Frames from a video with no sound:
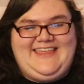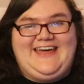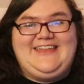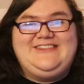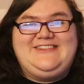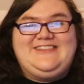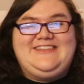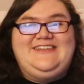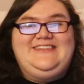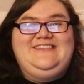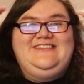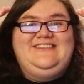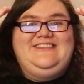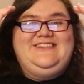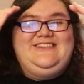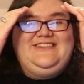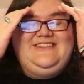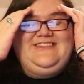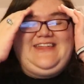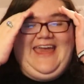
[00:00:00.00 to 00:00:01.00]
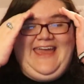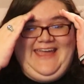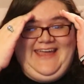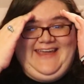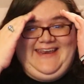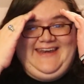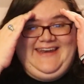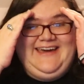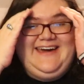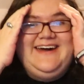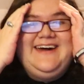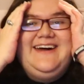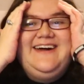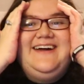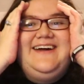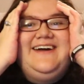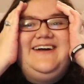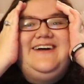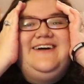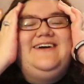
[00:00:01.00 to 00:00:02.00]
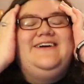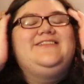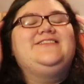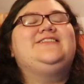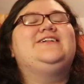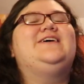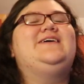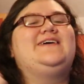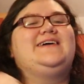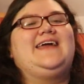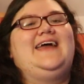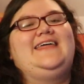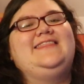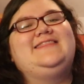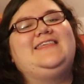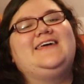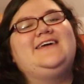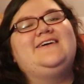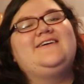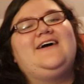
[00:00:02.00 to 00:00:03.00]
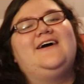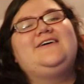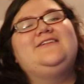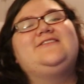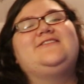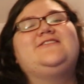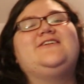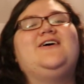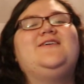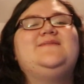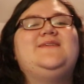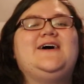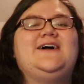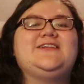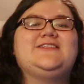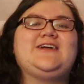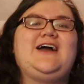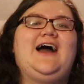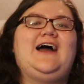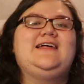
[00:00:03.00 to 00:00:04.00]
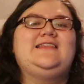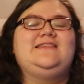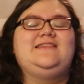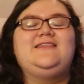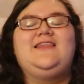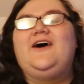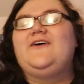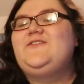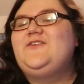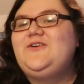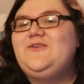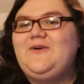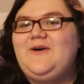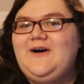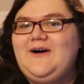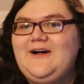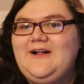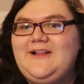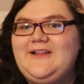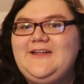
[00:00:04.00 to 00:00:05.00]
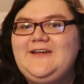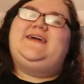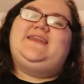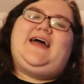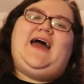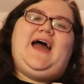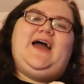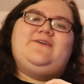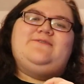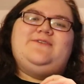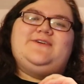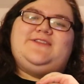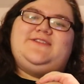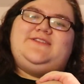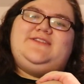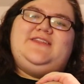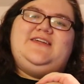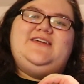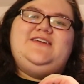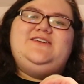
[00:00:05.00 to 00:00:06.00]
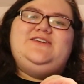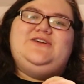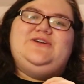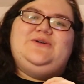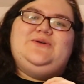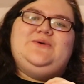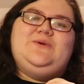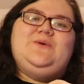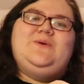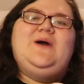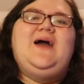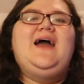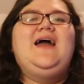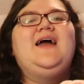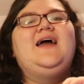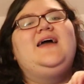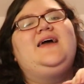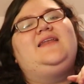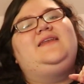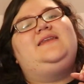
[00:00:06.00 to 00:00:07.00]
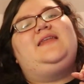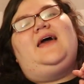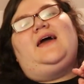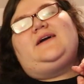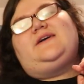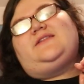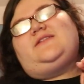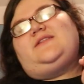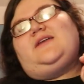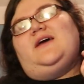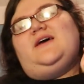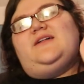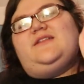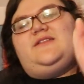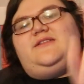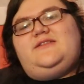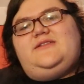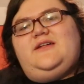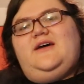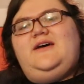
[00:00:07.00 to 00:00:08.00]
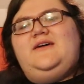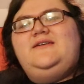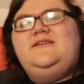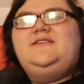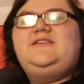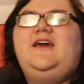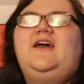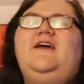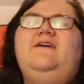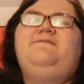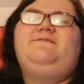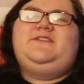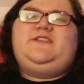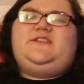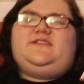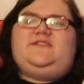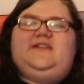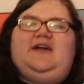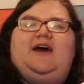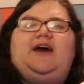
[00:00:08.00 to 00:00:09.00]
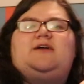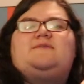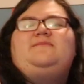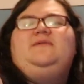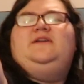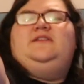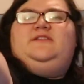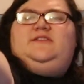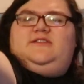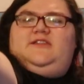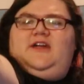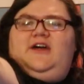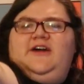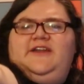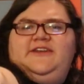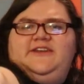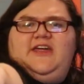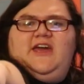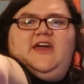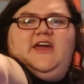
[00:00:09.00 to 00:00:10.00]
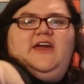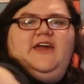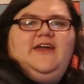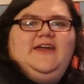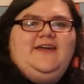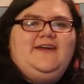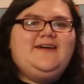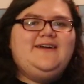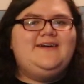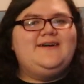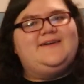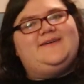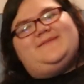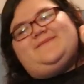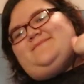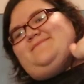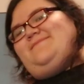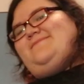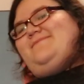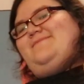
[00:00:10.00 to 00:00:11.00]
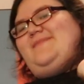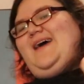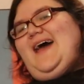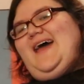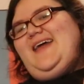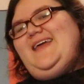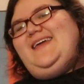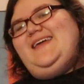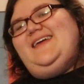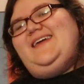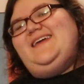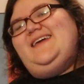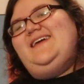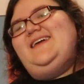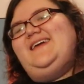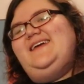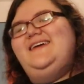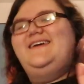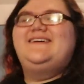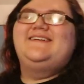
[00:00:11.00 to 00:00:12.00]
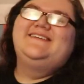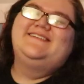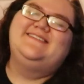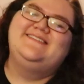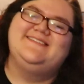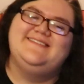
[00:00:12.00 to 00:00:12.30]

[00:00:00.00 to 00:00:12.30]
That's insane. So again, thank you guys so much. I love you all, and I will see you next Sunday for Sidemen Sunday. Bye.